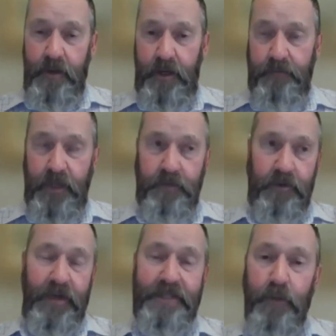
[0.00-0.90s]

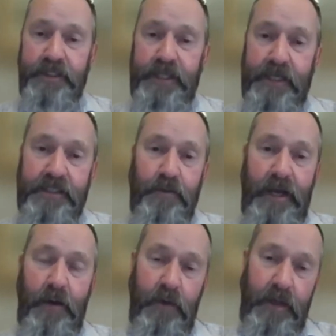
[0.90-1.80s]
the Reservoirs Act's
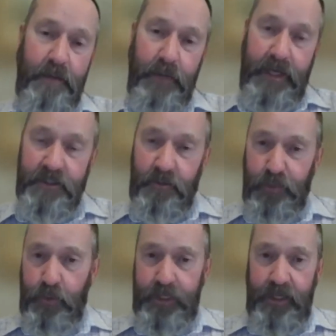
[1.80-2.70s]
about impact on
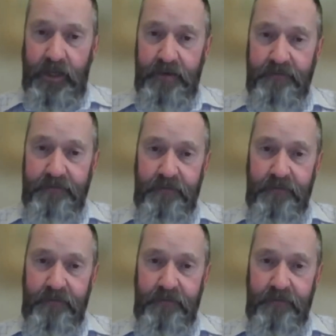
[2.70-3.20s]
public life.